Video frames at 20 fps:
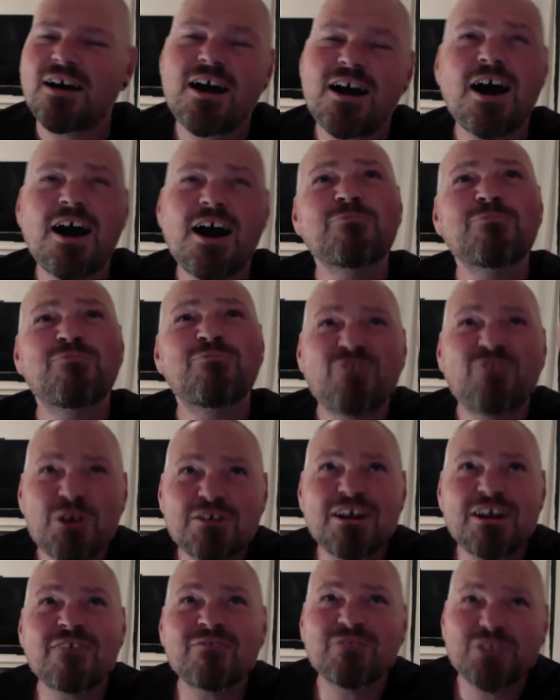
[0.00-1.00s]
I'm
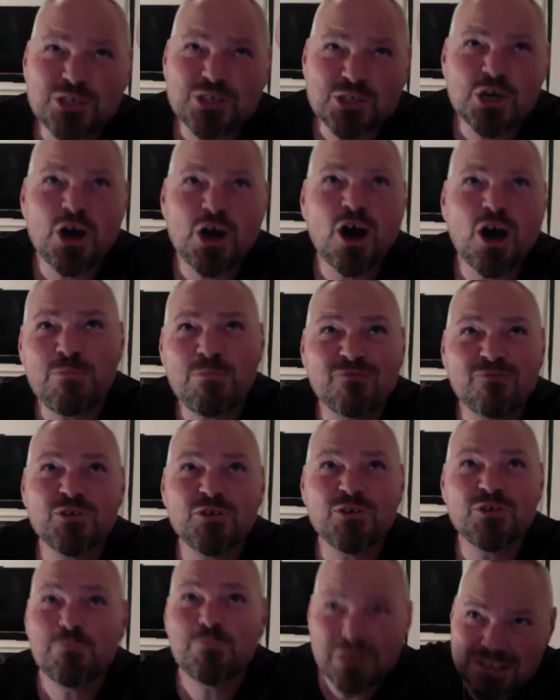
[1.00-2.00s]
photographing the top of
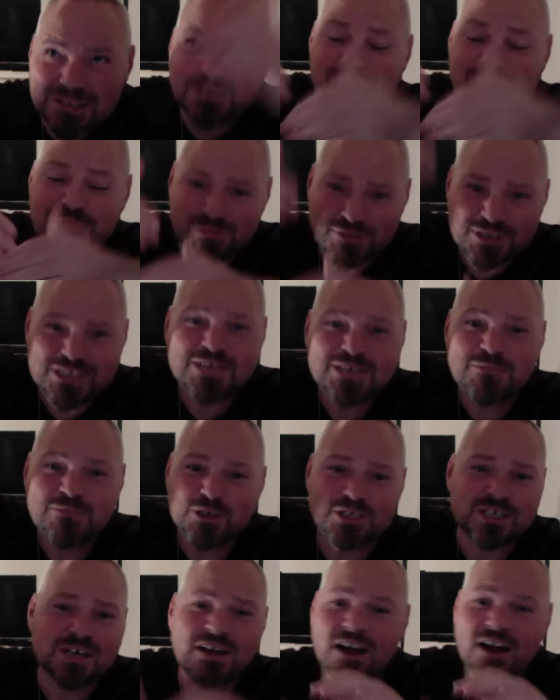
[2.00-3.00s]
your building pretty
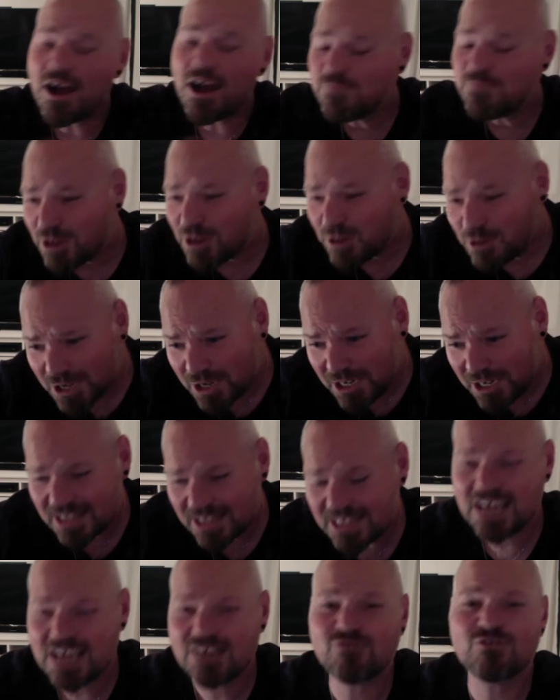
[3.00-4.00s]
much. I'm not looking at
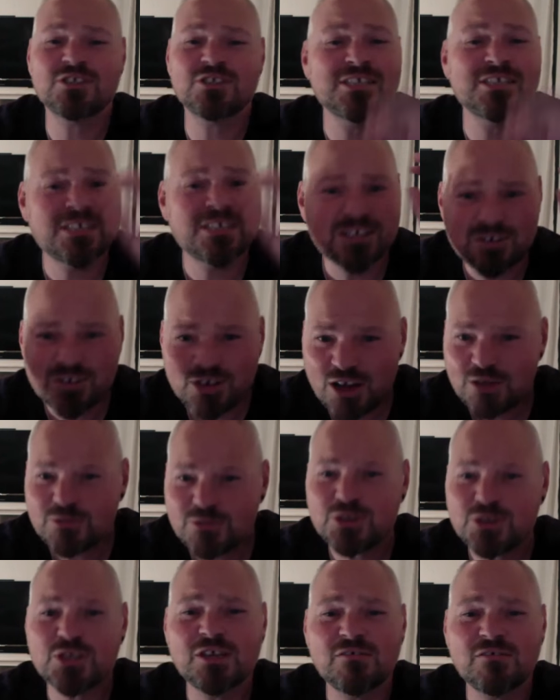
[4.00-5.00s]
the entrances. There's no
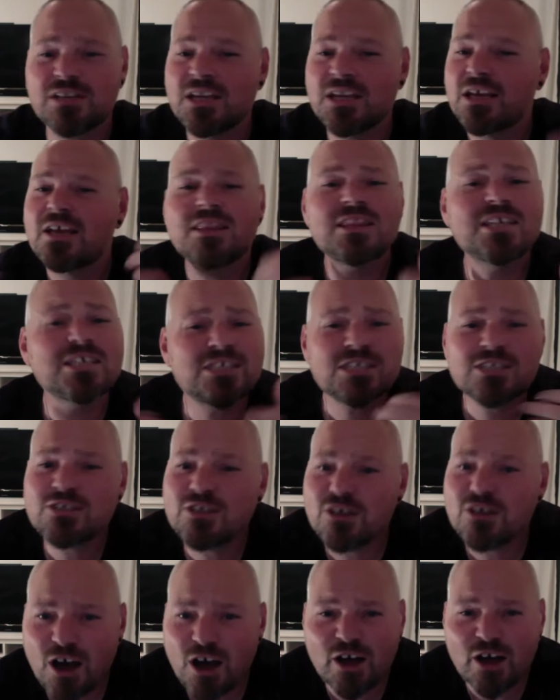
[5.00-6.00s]
security. This is
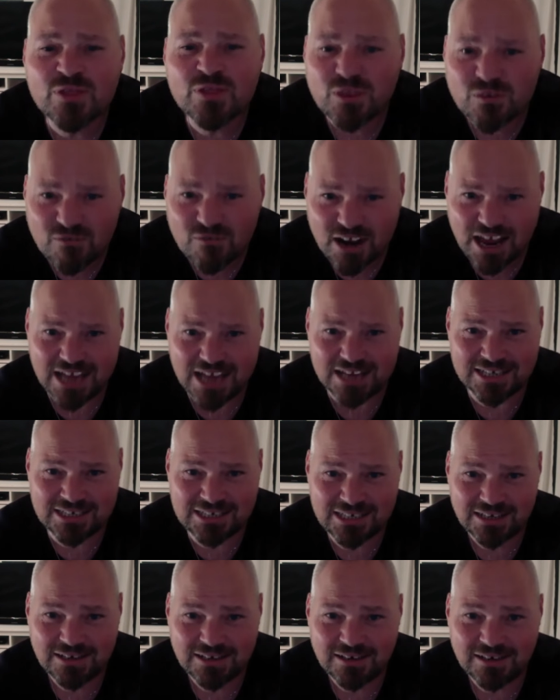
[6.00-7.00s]
not a threat.
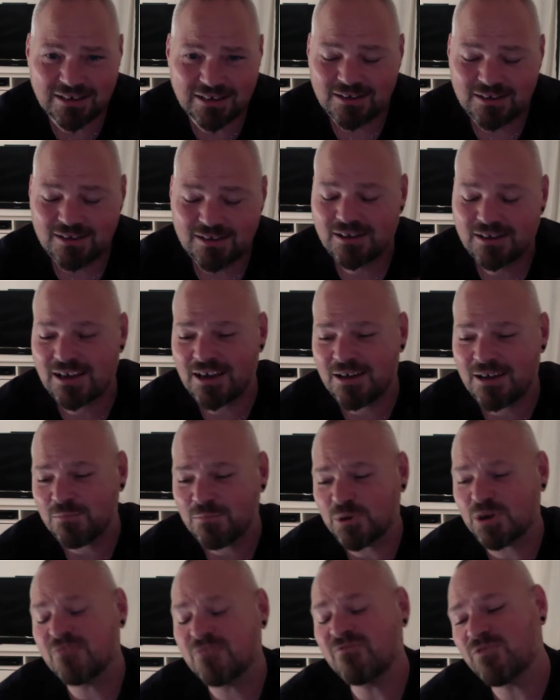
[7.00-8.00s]
Um,
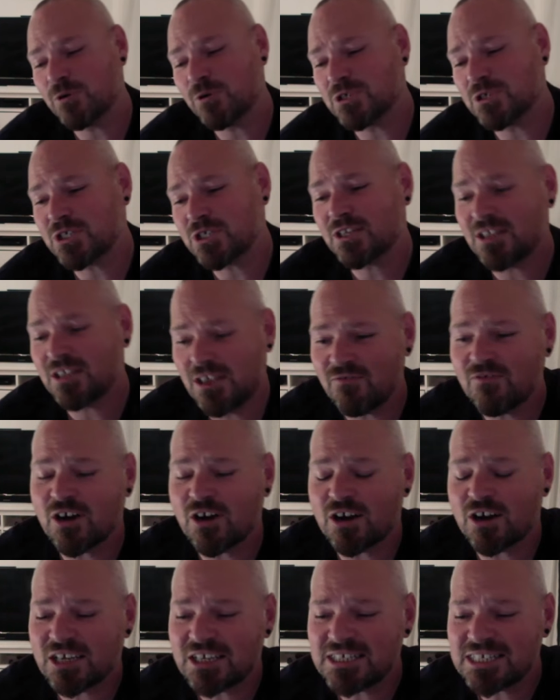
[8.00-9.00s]
but unfortunately, okay. you've got
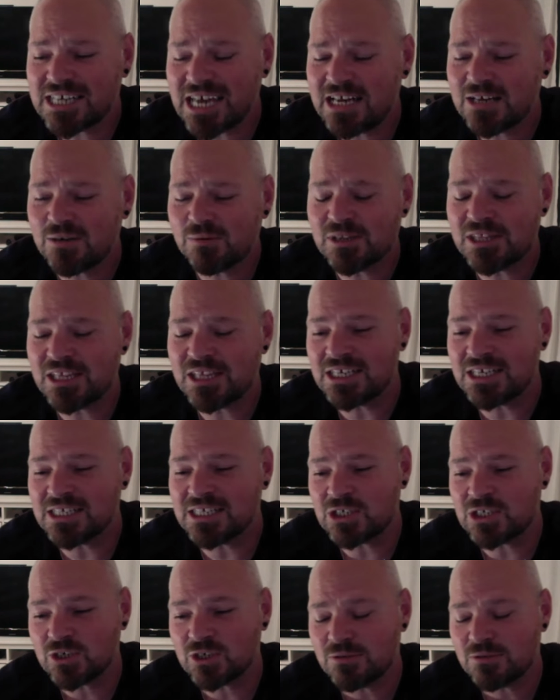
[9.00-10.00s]
to contend with these
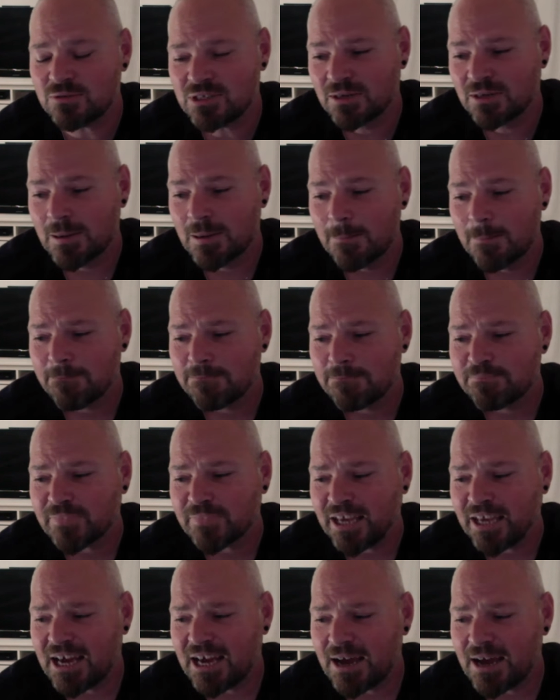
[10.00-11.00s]
issues.
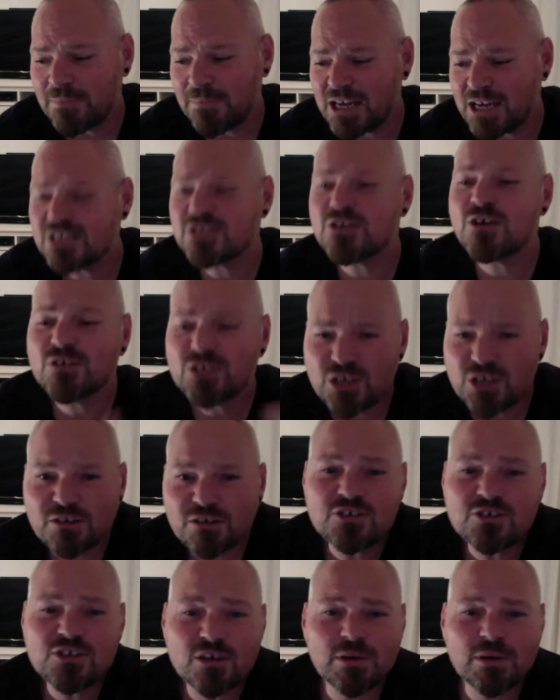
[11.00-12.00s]
Um, and as long as you
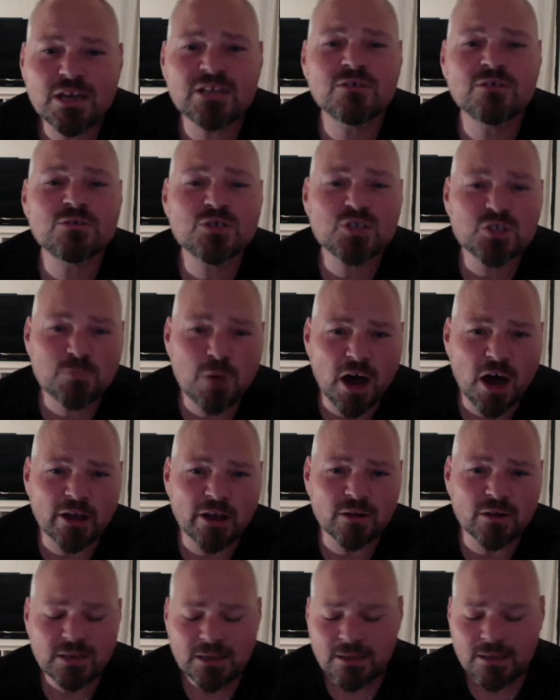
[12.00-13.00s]
can do it and you
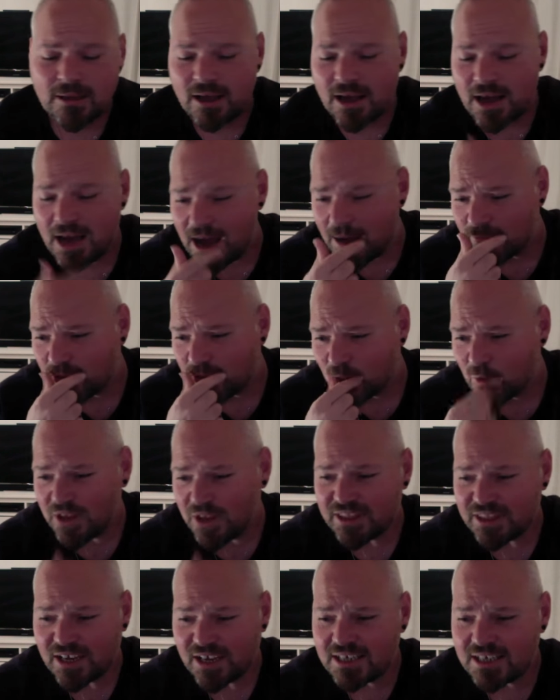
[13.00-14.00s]
smile, um, the one
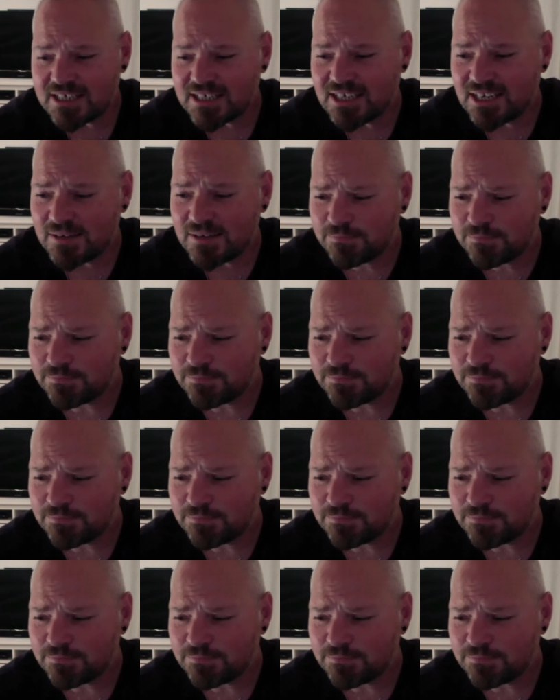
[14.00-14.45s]
thing I did